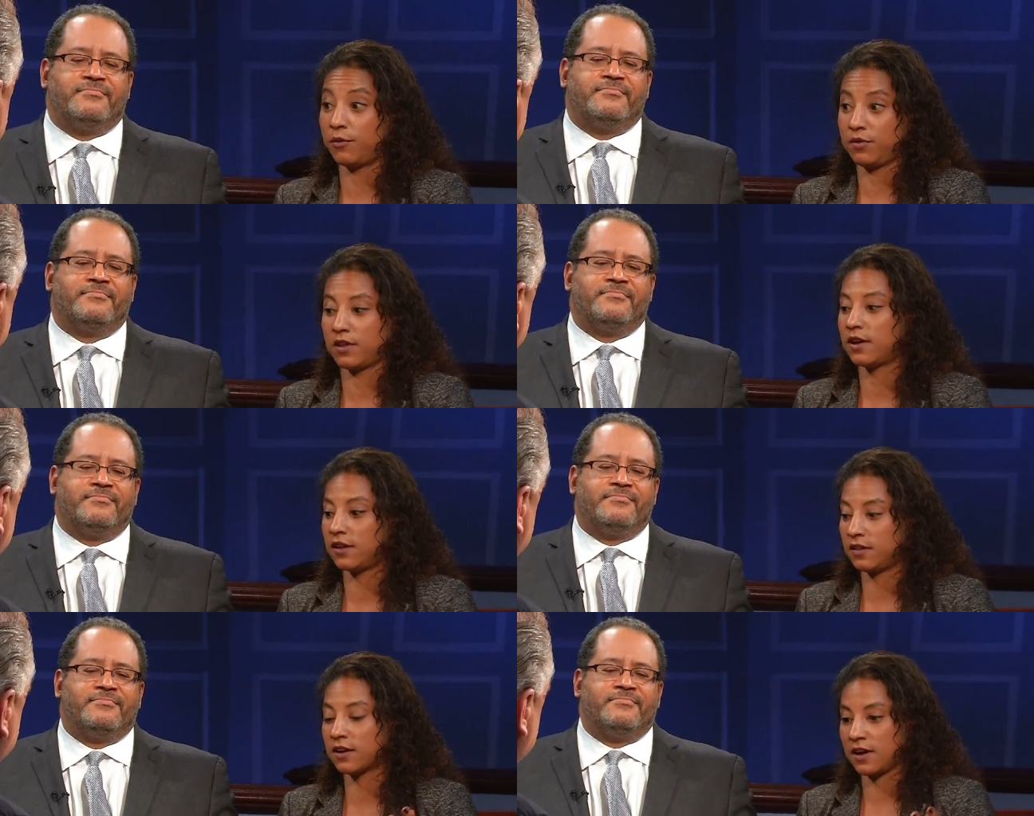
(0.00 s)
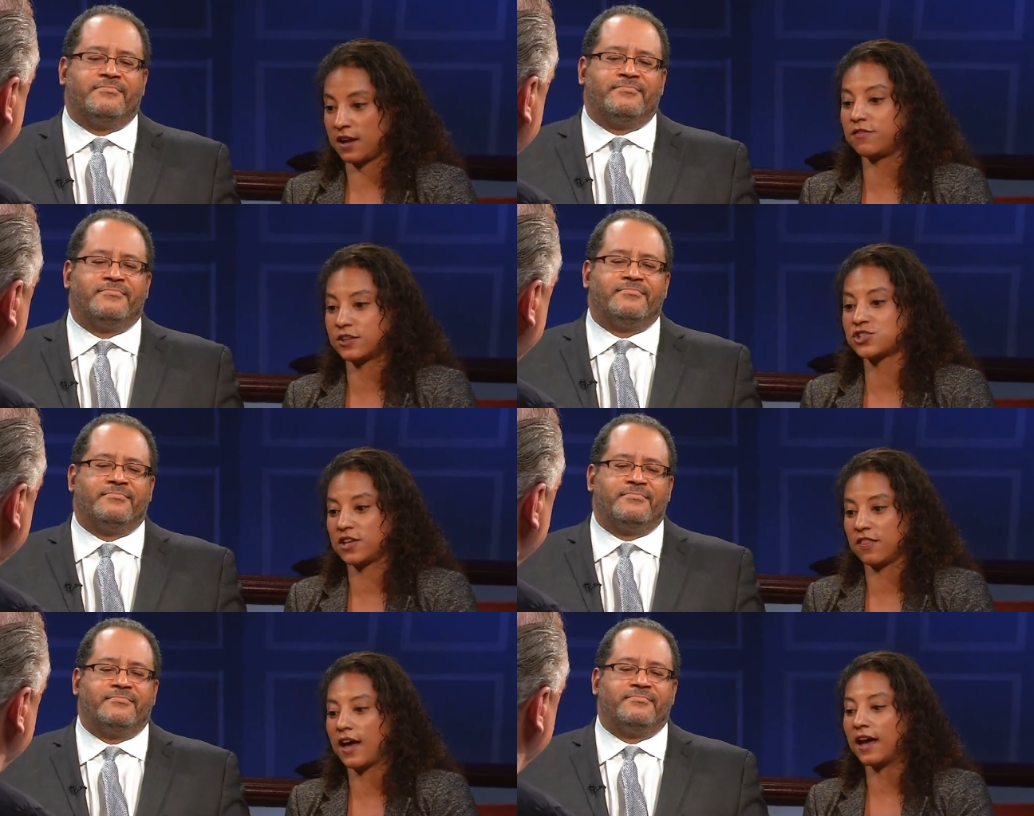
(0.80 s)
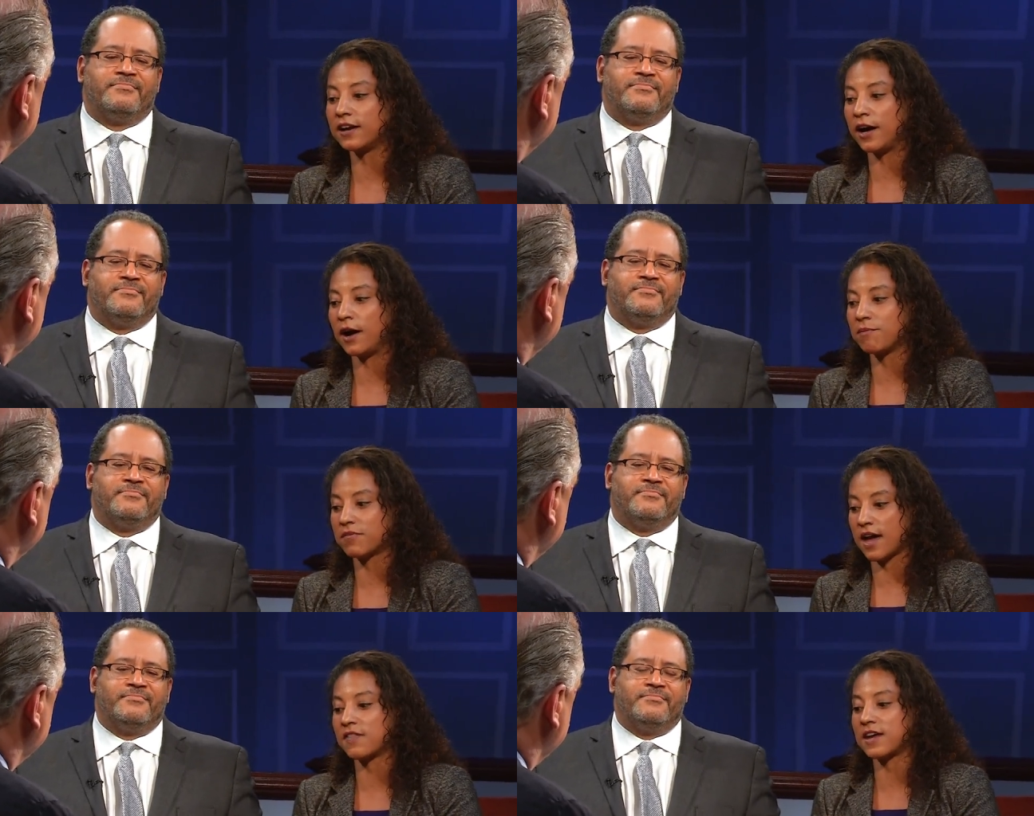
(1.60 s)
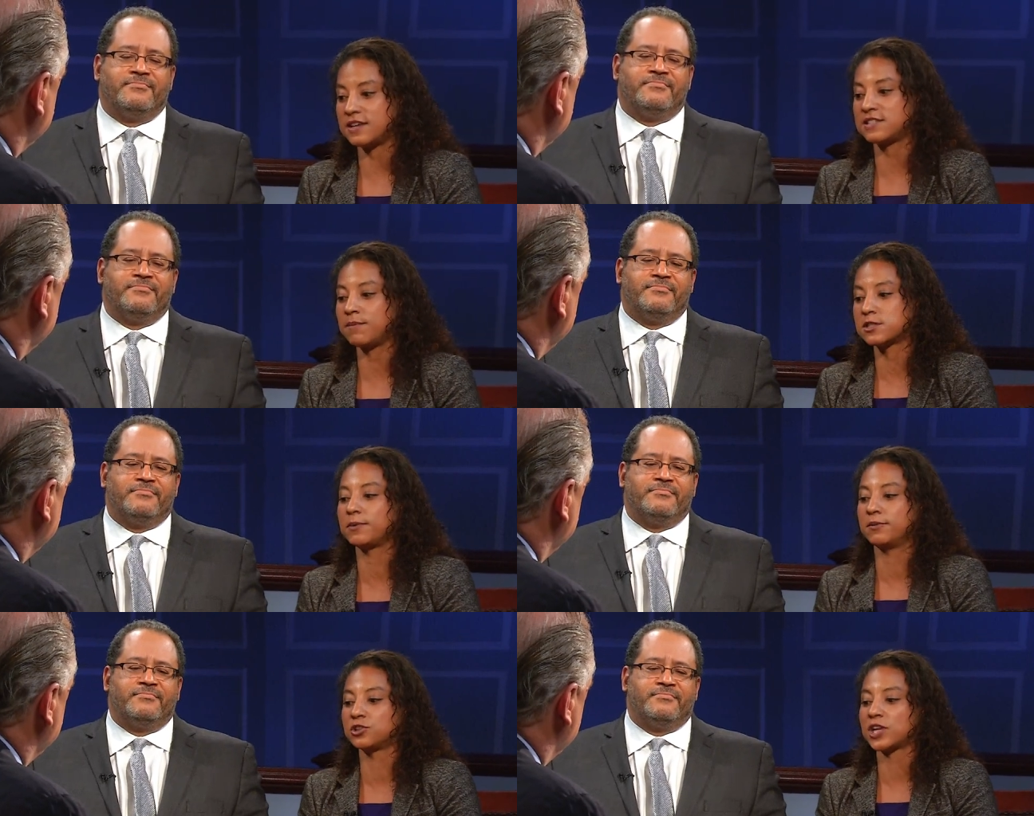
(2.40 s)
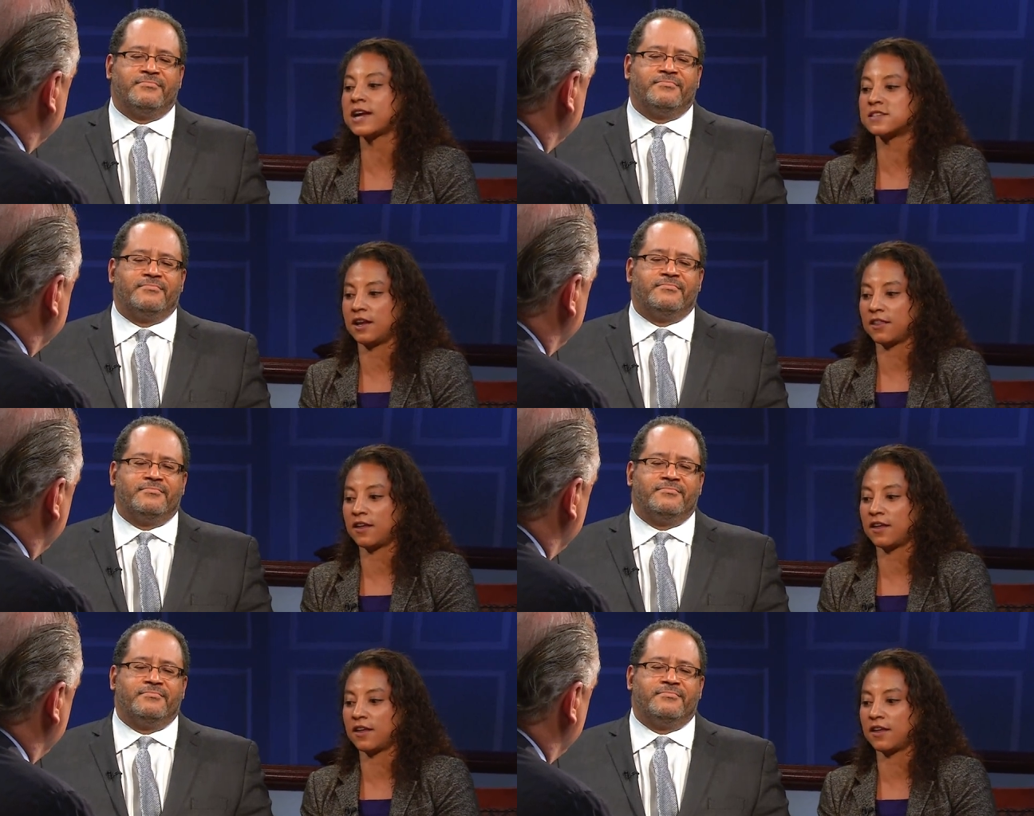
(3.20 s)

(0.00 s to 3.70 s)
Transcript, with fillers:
Speaker 1: you know the, the kind of vision that, um, that, that he seems to be projecting.